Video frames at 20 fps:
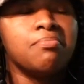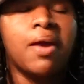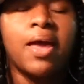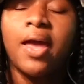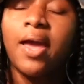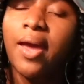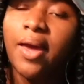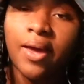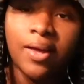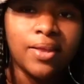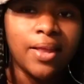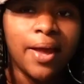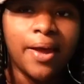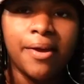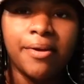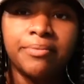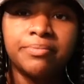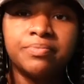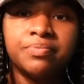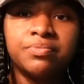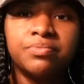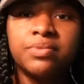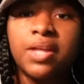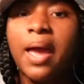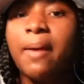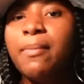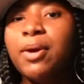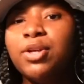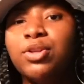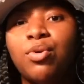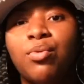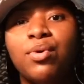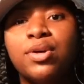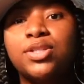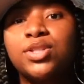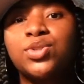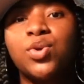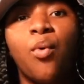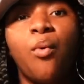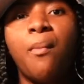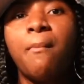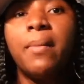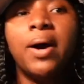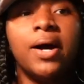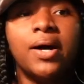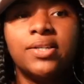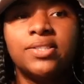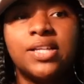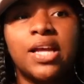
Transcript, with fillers: man, like, they be doing so much.